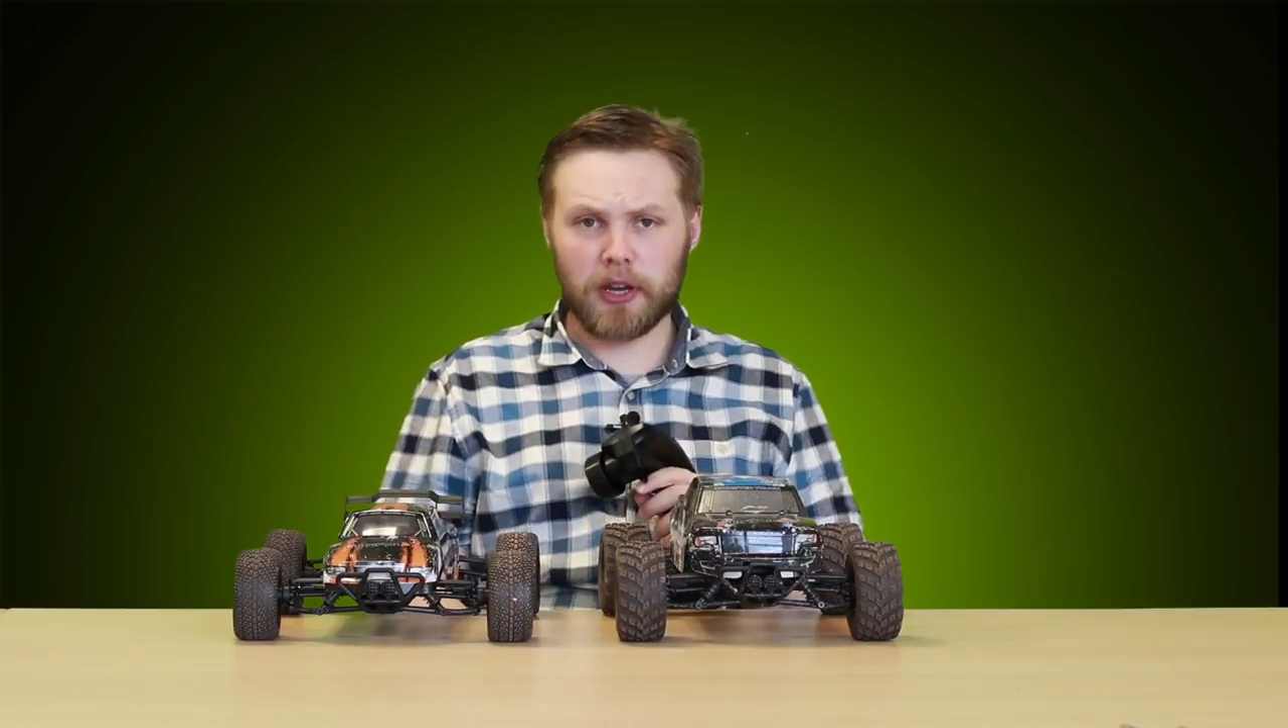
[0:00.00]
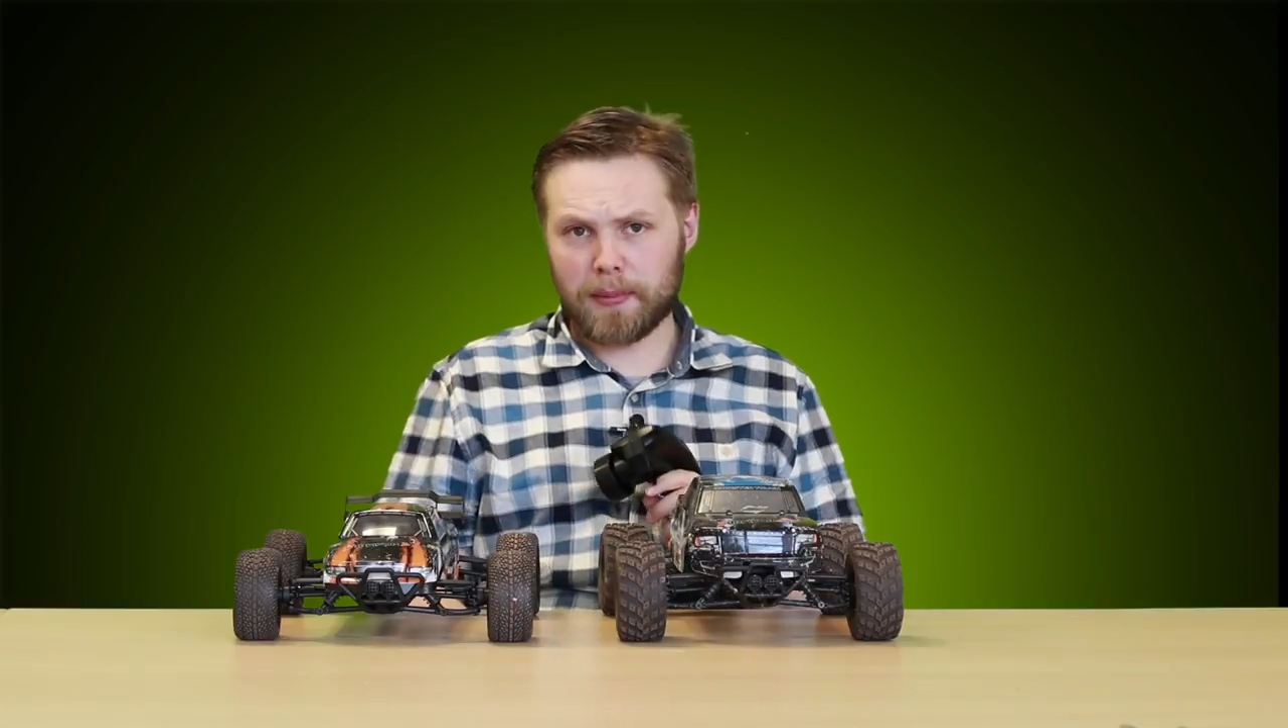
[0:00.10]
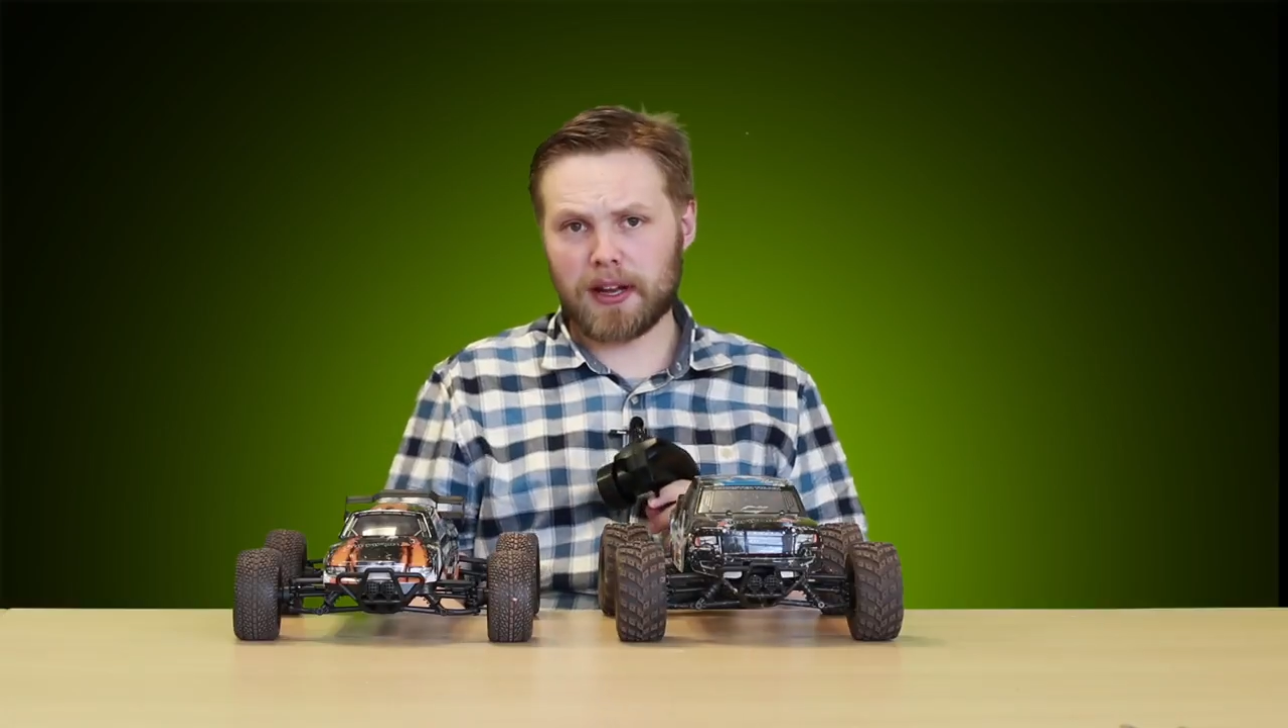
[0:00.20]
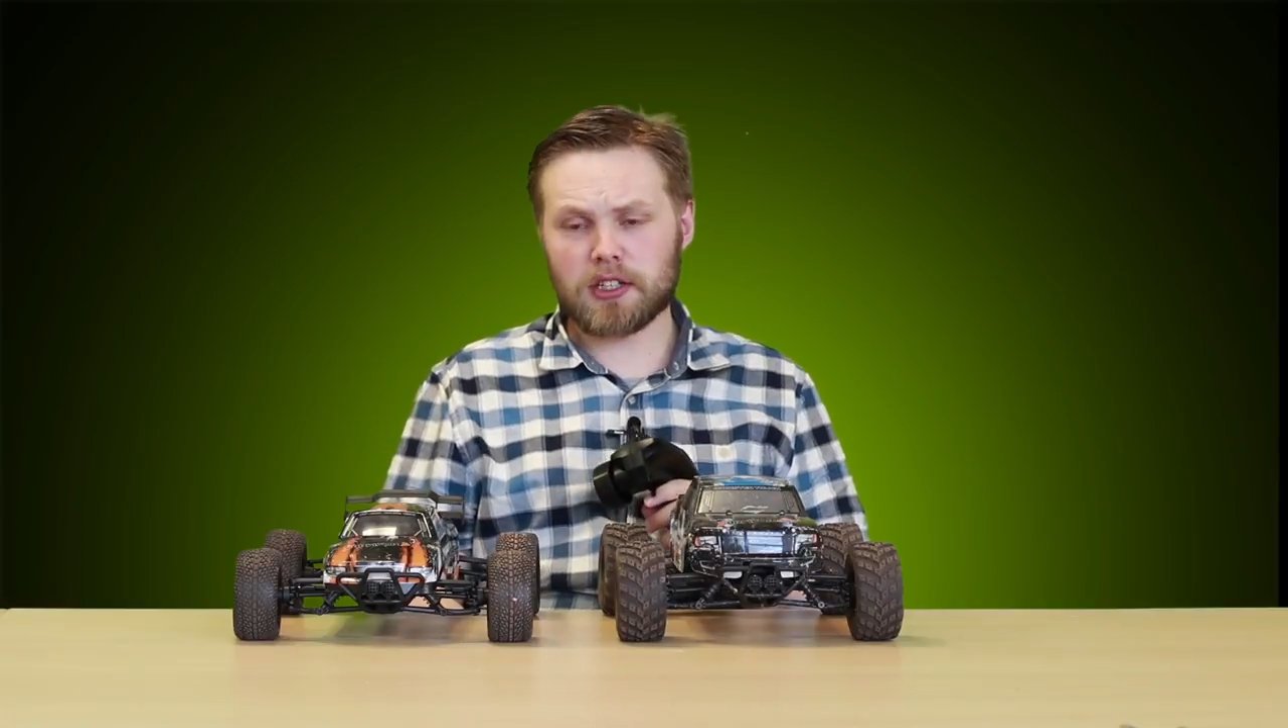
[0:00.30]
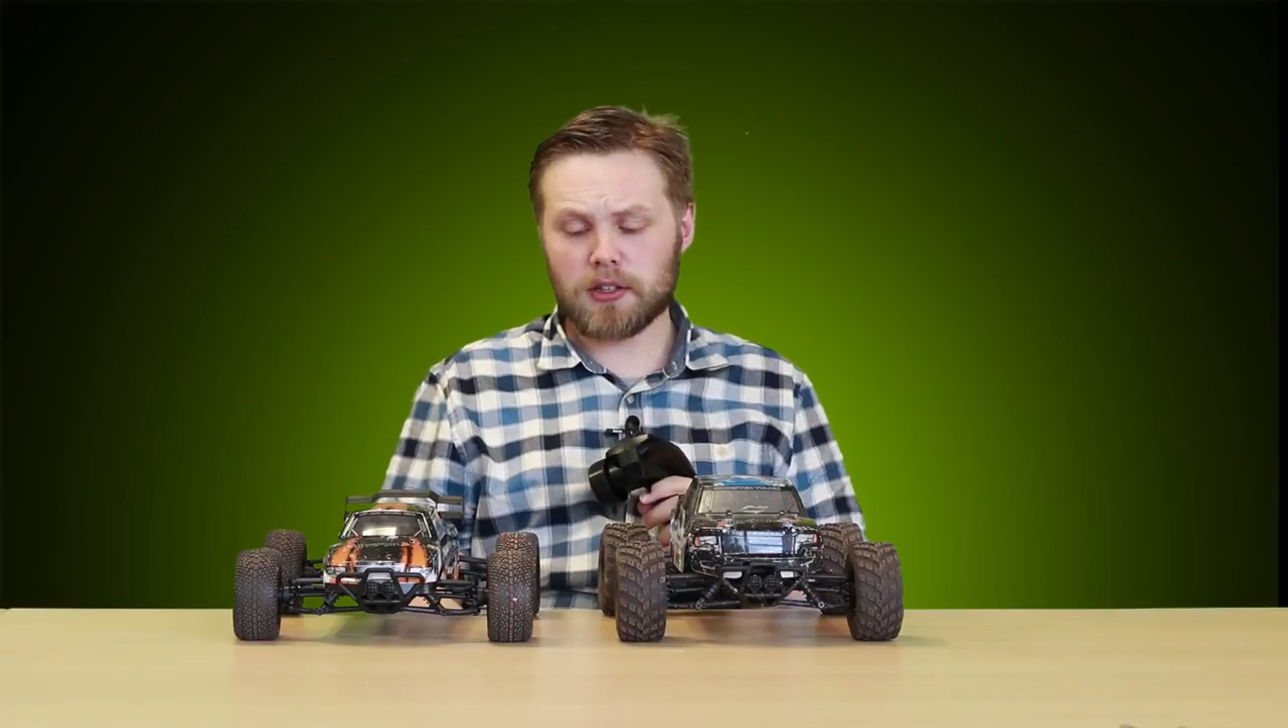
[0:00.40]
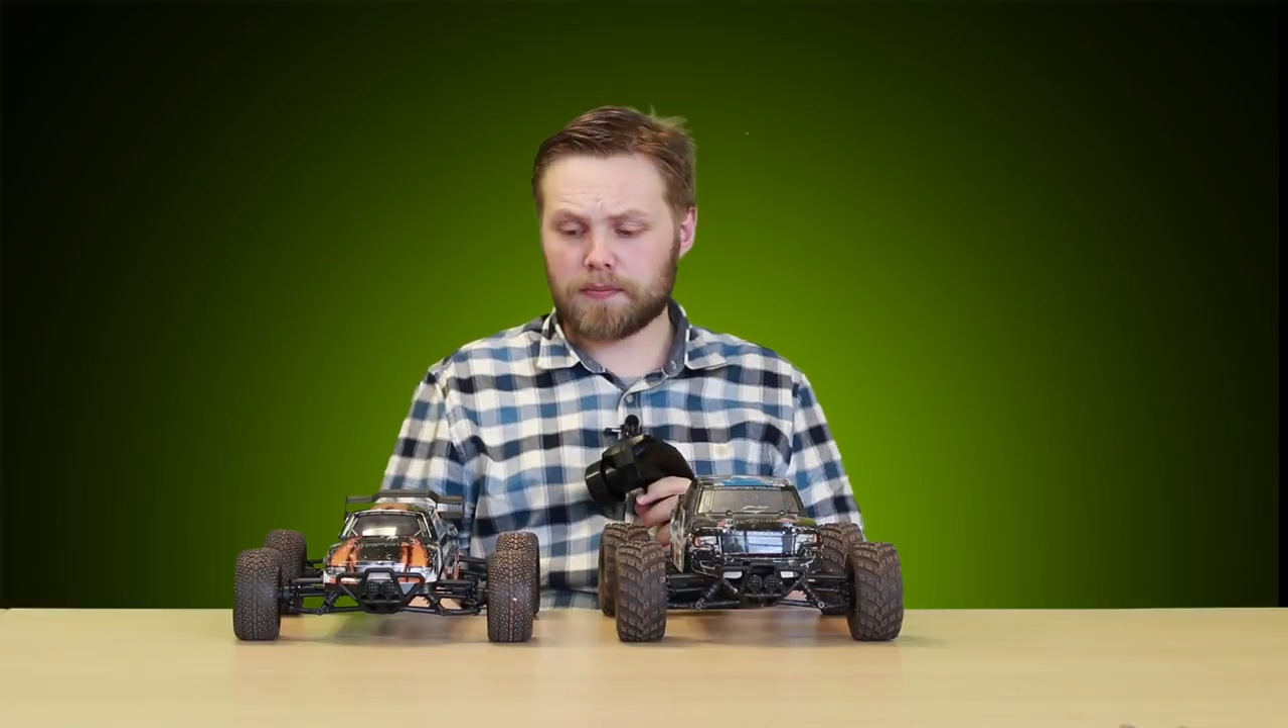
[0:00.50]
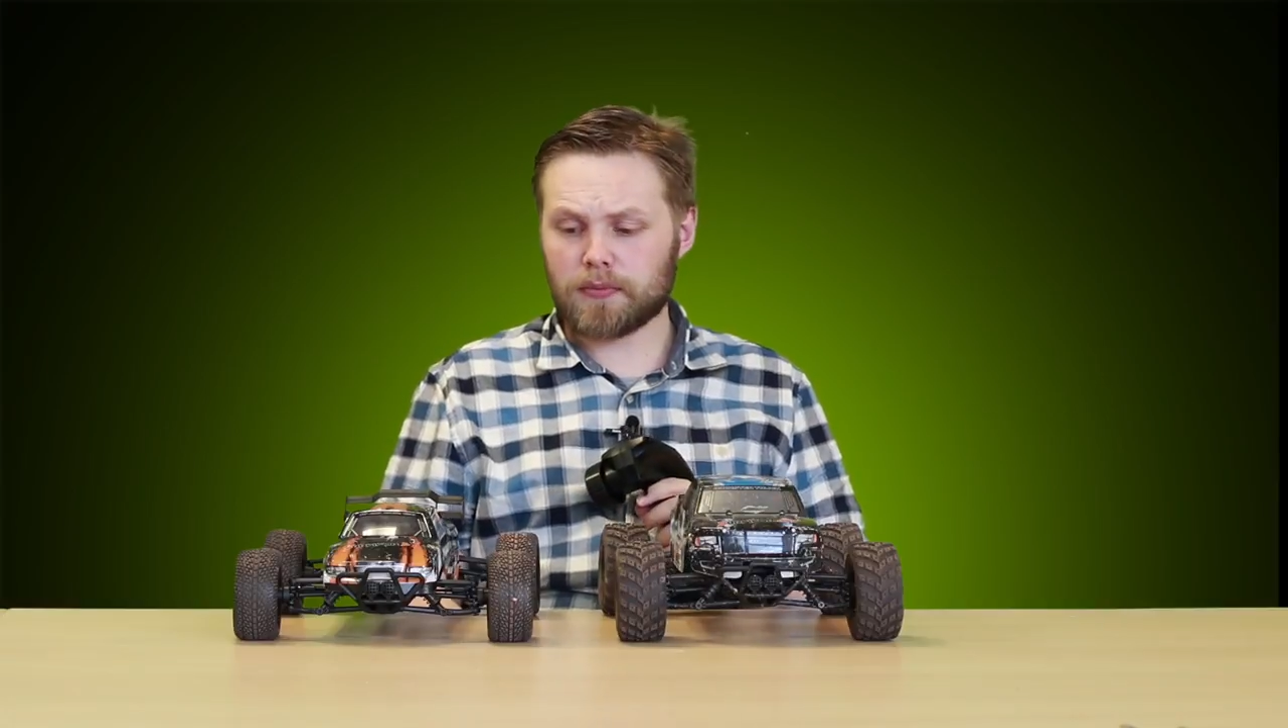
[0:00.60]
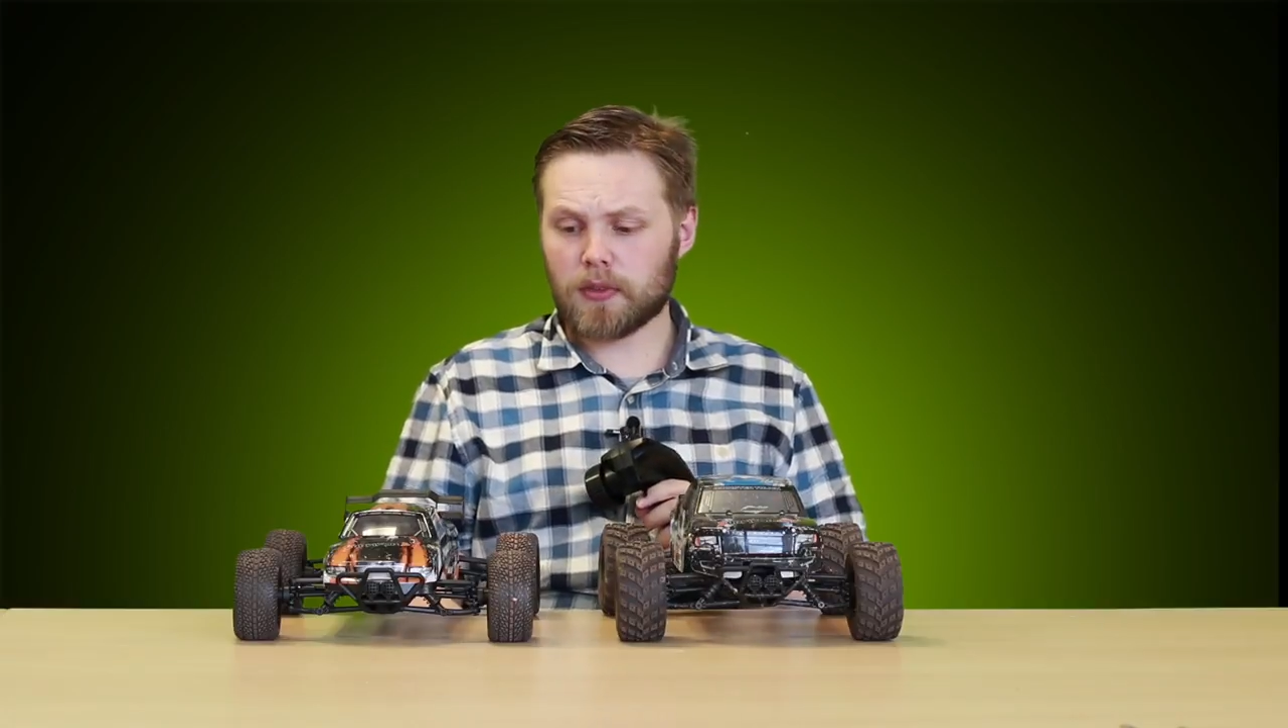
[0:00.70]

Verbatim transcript: we'll get back to you.